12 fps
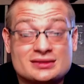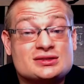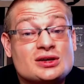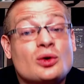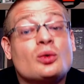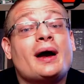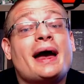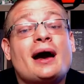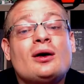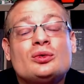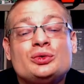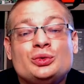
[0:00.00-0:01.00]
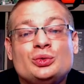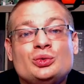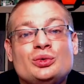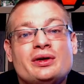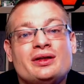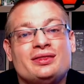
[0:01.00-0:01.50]
So how
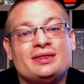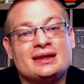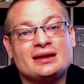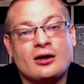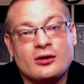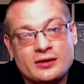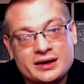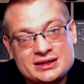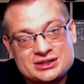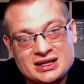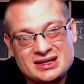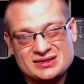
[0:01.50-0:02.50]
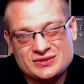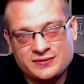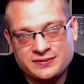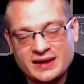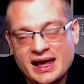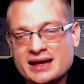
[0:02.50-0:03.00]
do the RHA's
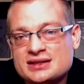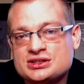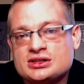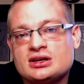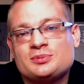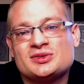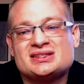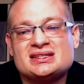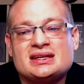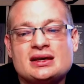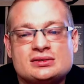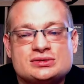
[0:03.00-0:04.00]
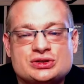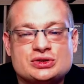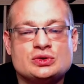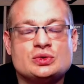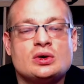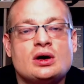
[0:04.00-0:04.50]
flagship
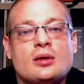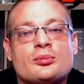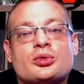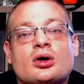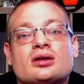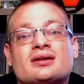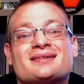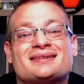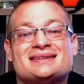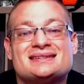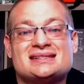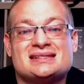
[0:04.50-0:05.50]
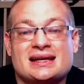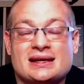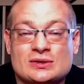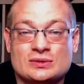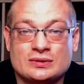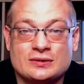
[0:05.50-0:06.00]
CL2 product
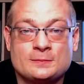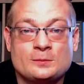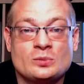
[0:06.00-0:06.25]
sound?